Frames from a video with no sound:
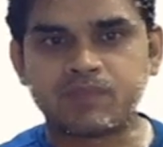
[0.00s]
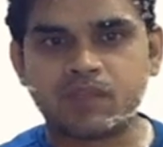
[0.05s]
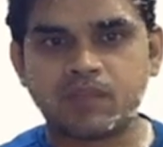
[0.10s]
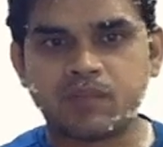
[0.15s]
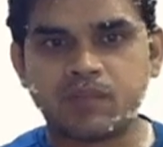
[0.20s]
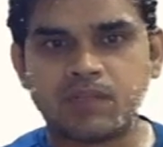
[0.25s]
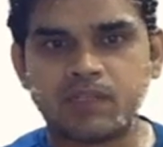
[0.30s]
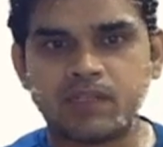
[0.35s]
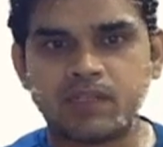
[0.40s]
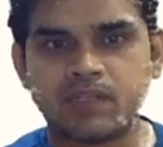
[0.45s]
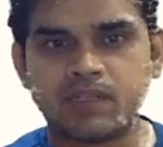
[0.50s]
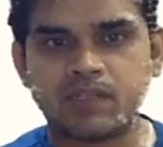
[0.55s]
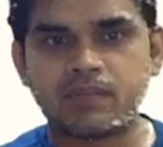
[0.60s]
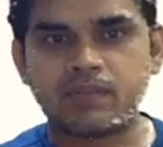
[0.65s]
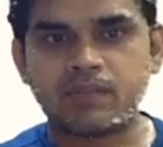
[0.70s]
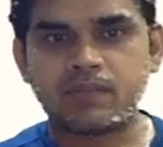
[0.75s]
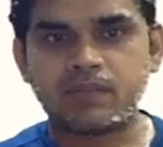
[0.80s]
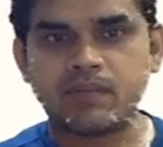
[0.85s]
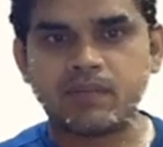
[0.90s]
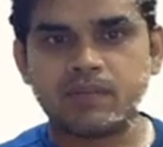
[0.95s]

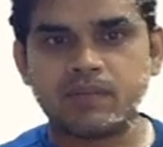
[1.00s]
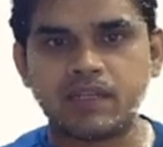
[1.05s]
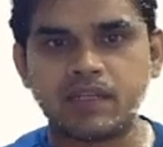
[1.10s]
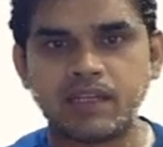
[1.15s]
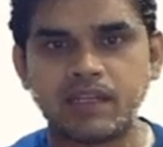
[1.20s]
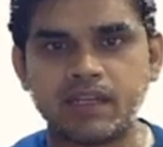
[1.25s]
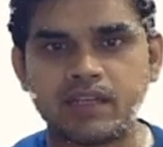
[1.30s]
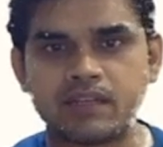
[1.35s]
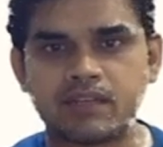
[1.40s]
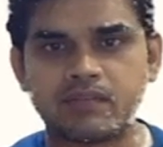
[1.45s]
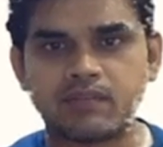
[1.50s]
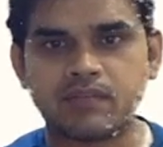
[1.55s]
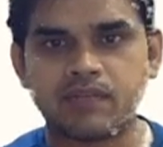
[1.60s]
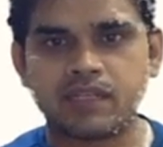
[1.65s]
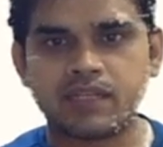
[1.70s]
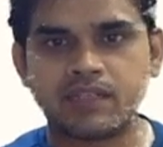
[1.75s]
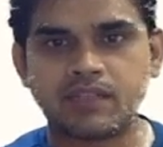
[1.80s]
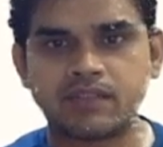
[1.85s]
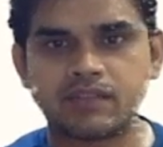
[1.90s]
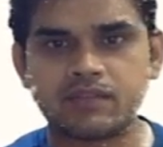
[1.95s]
multiplied by S
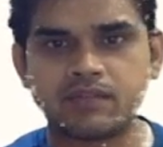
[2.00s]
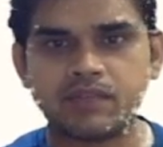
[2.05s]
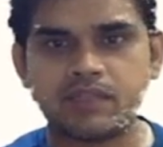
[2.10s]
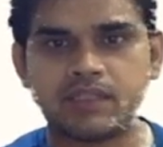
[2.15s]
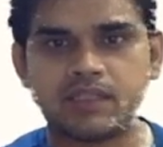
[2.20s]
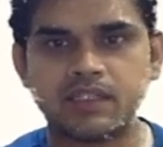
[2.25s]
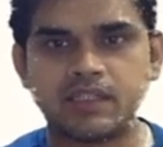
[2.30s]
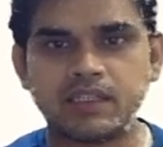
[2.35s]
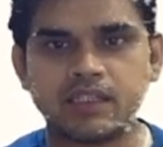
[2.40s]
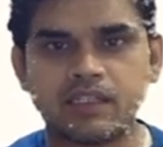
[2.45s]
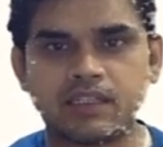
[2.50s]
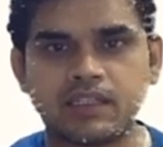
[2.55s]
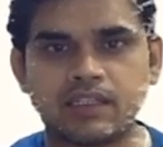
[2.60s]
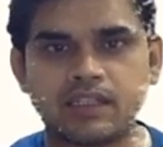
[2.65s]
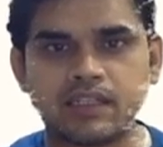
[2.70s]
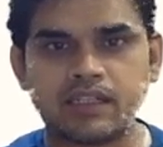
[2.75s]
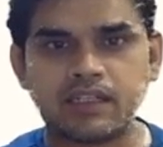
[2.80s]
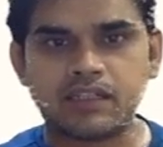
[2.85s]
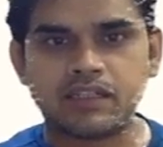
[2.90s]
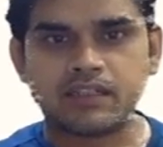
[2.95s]
minus B,
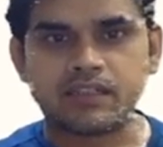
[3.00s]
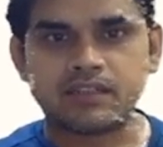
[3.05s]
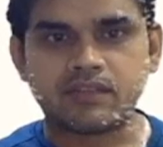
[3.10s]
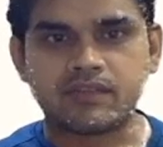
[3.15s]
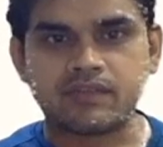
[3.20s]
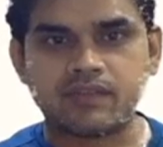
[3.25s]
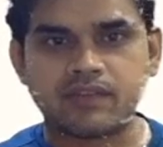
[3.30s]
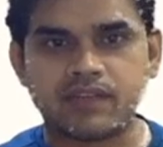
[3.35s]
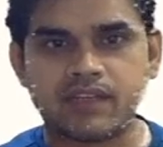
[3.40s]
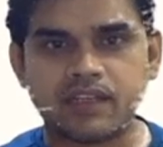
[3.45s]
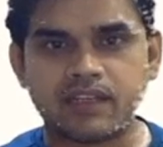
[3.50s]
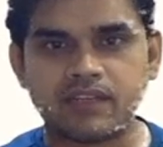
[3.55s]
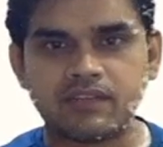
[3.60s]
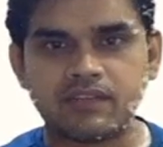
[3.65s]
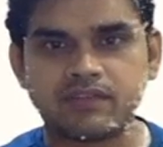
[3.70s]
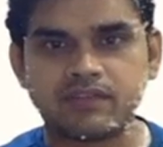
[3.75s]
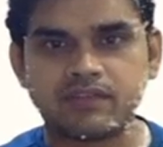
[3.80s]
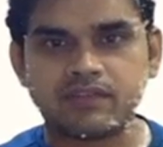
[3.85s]
that is 5,